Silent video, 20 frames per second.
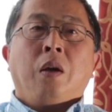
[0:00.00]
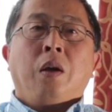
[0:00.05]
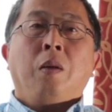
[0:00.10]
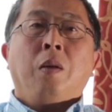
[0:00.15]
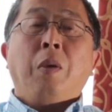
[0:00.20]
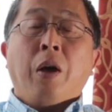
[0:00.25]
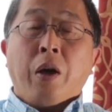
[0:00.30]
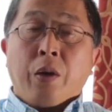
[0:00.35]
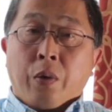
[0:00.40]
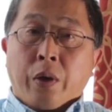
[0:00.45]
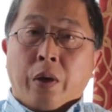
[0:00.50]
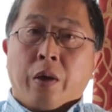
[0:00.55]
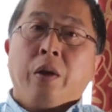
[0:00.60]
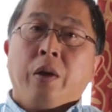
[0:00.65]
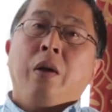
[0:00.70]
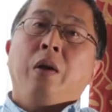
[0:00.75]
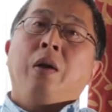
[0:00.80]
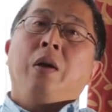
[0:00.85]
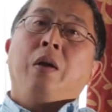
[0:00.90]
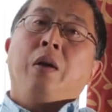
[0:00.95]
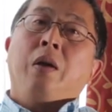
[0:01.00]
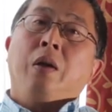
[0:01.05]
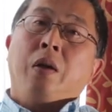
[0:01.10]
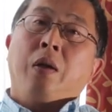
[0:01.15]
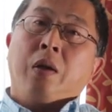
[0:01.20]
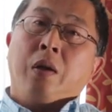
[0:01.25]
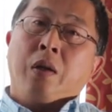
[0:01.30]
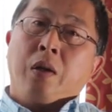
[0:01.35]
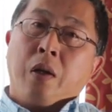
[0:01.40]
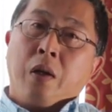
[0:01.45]
And by the way,
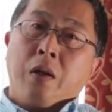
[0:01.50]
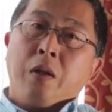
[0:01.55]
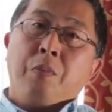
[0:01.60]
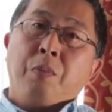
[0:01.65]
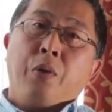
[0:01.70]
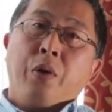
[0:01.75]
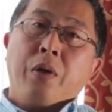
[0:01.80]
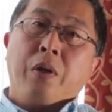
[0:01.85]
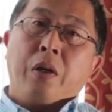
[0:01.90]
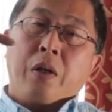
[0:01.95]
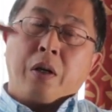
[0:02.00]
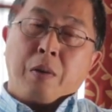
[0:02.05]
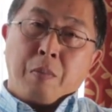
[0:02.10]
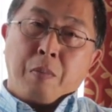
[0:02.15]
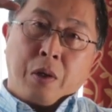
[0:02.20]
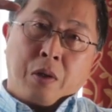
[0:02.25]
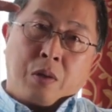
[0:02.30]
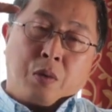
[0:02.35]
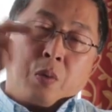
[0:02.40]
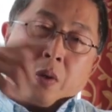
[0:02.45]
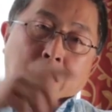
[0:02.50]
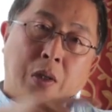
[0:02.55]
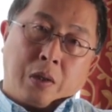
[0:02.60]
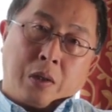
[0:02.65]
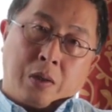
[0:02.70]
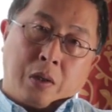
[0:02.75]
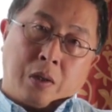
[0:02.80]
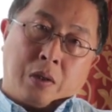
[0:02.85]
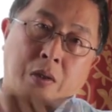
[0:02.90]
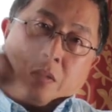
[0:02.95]
another point that I miss when I
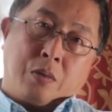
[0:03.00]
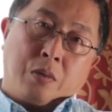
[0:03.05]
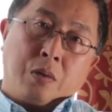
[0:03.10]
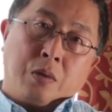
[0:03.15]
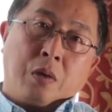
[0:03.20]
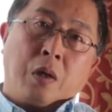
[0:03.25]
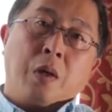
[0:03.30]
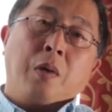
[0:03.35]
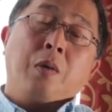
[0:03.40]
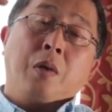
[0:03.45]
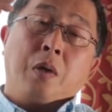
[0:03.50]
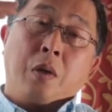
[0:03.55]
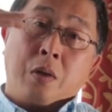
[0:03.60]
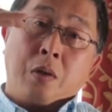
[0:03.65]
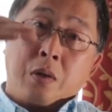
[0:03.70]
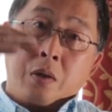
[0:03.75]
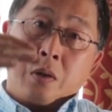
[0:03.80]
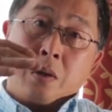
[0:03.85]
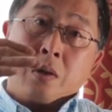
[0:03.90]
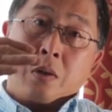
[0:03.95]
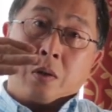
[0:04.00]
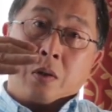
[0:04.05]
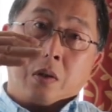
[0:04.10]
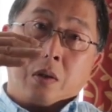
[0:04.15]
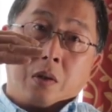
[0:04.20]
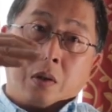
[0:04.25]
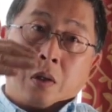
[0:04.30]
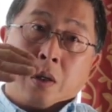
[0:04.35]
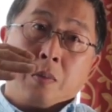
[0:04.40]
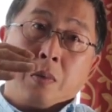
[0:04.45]
say
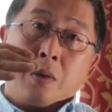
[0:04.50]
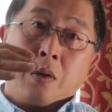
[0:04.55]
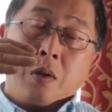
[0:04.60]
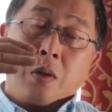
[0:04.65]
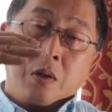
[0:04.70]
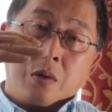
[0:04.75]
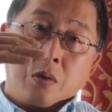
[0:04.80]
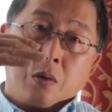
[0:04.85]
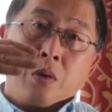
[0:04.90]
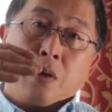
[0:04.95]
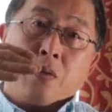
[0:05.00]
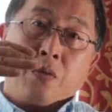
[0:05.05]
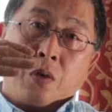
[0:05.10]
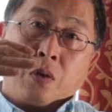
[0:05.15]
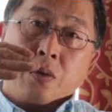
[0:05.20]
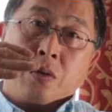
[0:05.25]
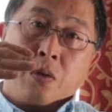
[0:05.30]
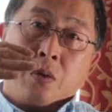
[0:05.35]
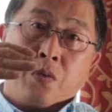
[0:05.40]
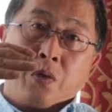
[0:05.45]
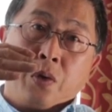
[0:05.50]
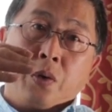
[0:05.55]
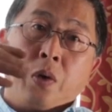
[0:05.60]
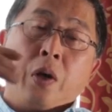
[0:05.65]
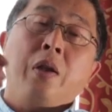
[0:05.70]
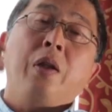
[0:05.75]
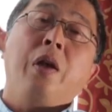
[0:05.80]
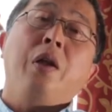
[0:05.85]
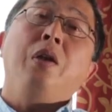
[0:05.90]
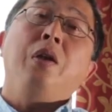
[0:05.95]
CO2 is only fossil fuel,
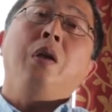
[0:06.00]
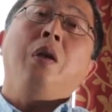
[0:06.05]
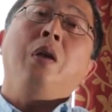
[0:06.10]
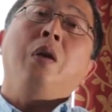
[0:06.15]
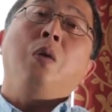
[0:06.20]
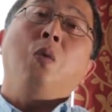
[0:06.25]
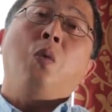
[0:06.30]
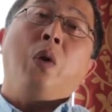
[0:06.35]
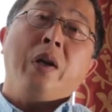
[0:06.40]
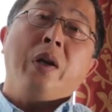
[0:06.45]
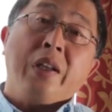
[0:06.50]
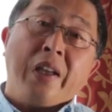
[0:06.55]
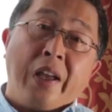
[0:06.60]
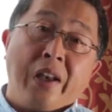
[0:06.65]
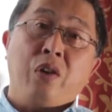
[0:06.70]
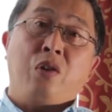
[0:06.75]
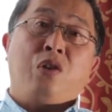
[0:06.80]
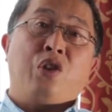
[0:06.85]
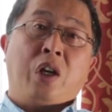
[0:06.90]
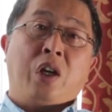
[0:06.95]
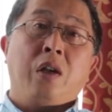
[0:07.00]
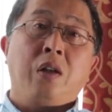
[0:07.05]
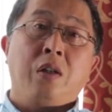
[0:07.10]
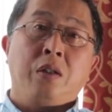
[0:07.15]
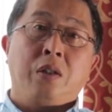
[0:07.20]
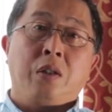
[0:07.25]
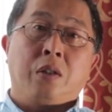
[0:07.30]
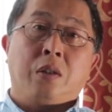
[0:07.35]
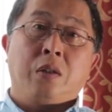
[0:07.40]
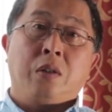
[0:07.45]
and then one cannot
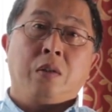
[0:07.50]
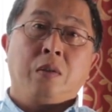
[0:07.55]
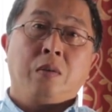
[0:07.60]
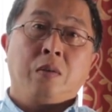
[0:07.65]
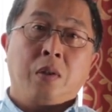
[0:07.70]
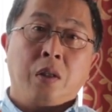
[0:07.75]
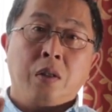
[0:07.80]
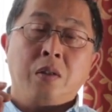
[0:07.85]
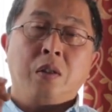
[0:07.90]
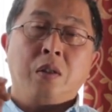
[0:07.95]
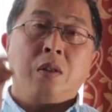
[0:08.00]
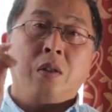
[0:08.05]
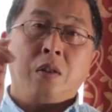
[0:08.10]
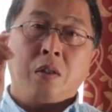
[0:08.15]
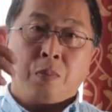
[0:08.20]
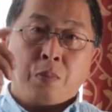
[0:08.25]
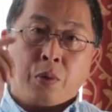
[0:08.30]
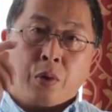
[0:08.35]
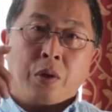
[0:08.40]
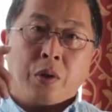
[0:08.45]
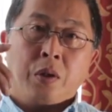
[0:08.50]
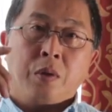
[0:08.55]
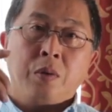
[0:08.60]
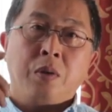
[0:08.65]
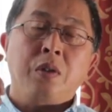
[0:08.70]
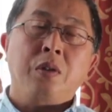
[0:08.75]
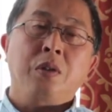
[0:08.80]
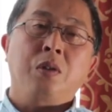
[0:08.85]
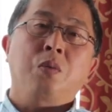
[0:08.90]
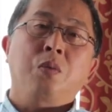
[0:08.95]
challenge it. That's another point.
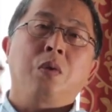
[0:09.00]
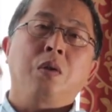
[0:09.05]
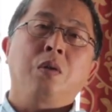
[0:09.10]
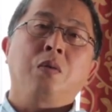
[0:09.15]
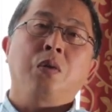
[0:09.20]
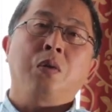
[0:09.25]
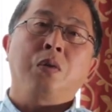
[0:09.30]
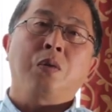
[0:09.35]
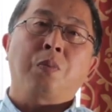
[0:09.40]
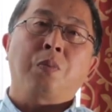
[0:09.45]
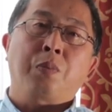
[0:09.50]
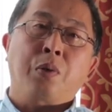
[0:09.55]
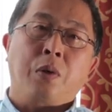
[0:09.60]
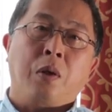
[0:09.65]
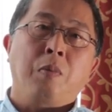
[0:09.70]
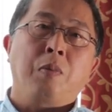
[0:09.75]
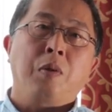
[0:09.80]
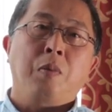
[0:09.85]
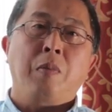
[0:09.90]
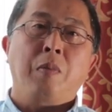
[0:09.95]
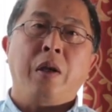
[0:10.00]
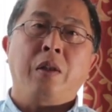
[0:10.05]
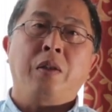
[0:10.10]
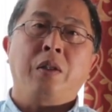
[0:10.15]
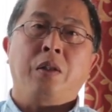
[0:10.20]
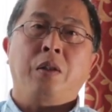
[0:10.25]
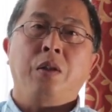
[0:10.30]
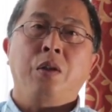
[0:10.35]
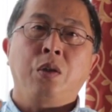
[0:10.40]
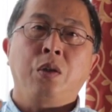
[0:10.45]
This is one of those
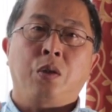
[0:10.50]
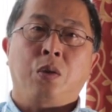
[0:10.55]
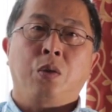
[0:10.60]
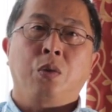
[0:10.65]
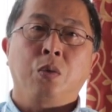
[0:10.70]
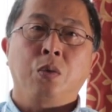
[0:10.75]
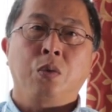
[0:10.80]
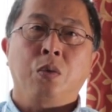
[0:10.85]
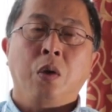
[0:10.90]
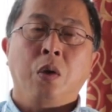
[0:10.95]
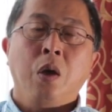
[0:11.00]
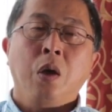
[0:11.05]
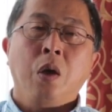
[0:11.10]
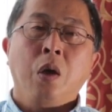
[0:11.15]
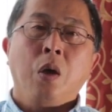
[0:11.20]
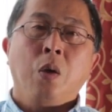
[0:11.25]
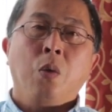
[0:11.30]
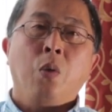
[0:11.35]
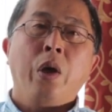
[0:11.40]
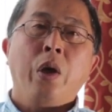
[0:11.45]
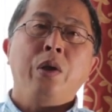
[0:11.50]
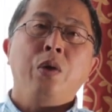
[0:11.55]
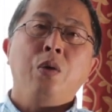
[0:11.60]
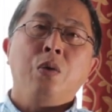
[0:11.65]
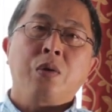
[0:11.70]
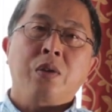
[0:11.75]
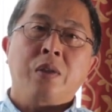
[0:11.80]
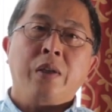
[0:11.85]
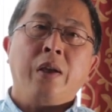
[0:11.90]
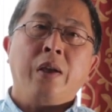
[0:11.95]
problematic issues when
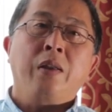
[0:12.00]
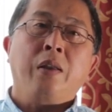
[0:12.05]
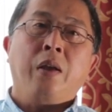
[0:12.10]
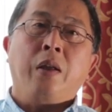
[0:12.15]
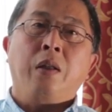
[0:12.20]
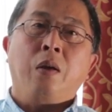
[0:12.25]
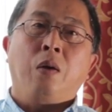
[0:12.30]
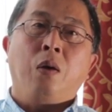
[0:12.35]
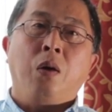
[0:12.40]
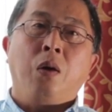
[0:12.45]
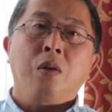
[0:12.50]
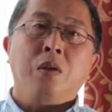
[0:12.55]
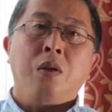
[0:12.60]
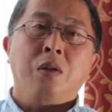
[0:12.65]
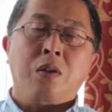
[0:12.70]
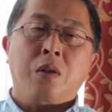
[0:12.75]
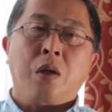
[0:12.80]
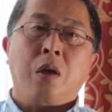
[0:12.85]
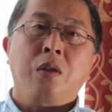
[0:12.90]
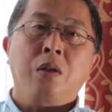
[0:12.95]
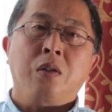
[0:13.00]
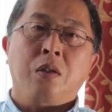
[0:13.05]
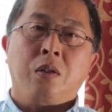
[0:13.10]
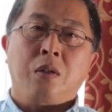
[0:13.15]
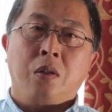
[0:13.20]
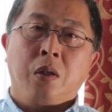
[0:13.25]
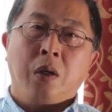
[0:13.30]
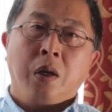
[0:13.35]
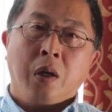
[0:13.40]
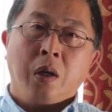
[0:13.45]
you say that all the science
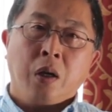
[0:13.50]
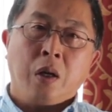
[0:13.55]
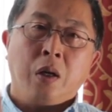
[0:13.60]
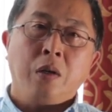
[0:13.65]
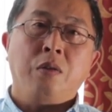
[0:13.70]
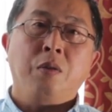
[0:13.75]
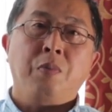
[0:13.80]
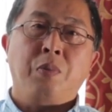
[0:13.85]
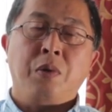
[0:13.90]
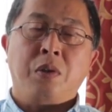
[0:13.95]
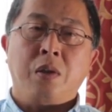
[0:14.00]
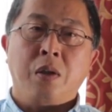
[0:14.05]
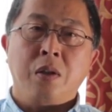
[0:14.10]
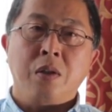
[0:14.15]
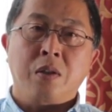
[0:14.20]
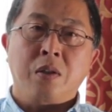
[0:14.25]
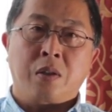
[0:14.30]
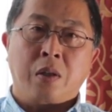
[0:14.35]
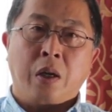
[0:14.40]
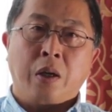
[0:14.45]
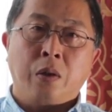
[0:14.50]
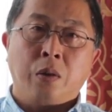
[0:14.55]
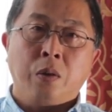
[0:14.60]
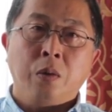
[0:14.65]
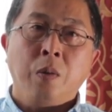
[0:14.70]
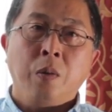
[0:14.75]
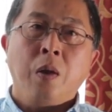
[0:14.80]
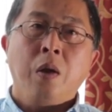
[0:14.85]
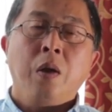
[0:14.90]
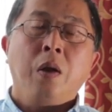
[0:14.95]
is 100%
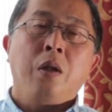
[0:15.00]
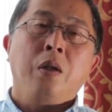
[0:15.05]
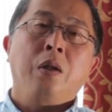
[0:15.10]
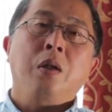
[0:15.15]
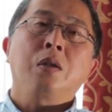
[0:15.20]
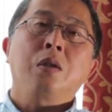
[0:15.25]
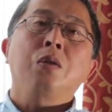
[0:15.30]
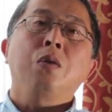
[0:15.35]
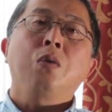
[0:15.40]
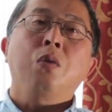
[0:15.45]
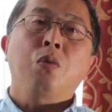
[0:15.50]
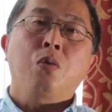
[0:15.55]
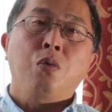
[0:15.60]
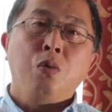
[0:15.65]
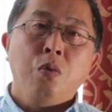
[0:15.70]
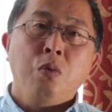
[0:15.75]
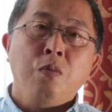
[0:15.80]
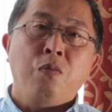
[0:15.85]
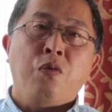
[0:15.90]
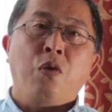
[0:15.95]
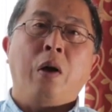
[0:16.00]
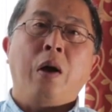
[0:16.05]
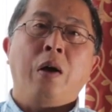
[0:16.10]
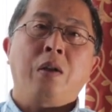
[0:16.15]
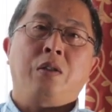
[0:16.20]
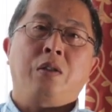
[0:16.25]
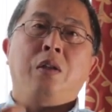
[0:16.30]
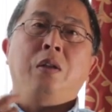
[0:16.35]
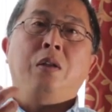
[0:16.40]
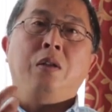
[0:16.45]
settled and there's no room for
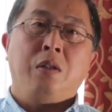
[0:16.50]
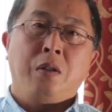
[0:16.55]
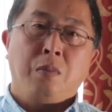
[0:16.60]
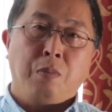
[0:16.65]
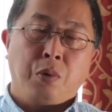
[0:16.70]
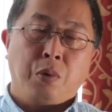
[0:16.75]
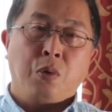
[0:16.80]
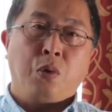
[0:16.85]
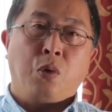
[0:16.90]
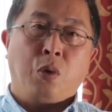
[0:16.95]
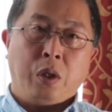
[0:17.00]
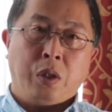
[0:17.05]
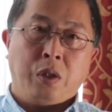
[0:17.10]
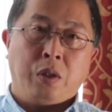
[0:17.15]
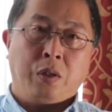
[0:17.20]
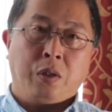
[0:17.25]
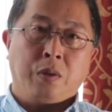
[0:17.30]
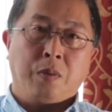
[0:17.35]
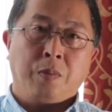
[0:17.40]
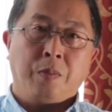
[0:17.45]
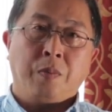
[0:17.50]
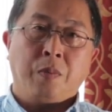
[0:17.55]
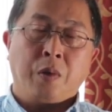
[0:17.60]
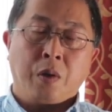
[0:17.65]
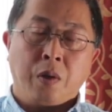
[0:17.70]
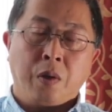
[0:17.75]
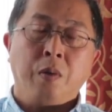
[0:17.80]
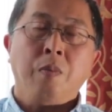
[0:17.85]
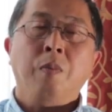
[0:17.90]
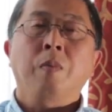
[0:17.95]
asking simple questions.
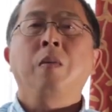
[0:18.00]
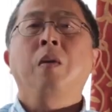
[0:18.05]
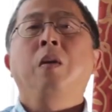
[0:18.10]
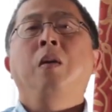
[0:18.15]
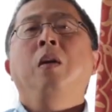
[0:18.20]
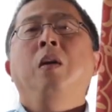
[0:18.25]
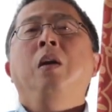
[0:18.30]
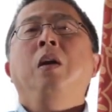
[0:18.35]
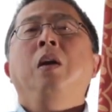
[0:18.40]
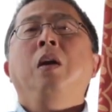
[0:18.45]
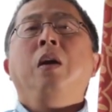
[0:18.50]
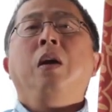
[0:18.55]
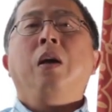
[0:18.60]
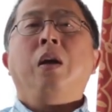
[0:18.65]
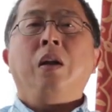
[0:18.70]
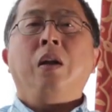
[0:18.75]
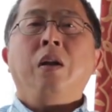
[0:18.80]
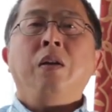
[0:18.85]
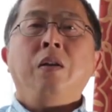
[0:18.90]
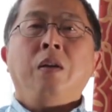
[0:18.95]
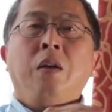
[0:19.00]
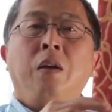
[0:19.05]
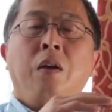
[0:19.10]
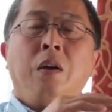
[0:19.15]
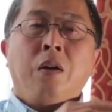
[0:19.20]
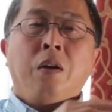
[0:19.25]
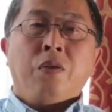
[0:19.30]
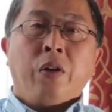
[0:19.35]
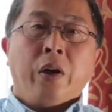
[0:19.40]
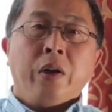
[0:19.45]
Okay? And then
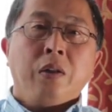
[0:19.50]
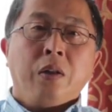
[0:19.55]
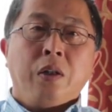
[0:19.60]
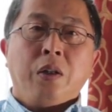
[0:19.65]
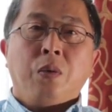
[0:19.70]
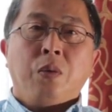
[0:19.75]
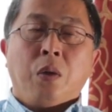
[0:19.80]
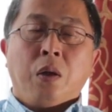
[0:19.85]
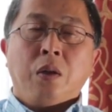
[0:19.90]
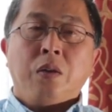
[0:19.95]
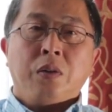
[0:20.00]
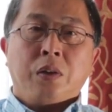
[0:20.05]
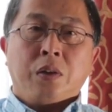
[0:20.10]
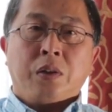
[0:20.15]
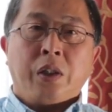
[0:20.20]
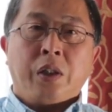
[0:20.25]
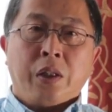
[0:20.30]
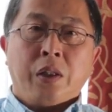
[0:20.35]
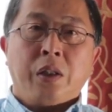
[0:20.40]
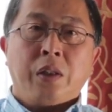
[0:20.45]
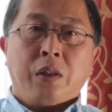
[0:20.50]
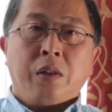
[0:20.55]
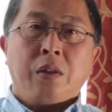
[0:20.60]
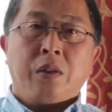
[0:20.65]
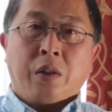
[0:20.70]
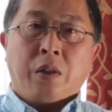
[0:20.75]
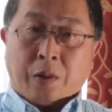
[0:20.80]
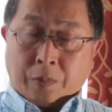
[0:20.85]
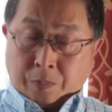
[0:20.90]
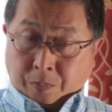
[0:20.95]
finally, one of the tenets
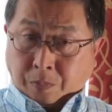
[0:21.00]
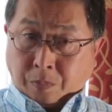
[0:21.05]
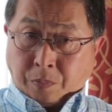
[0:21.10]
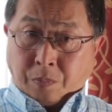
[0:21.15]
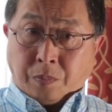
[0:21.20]
is that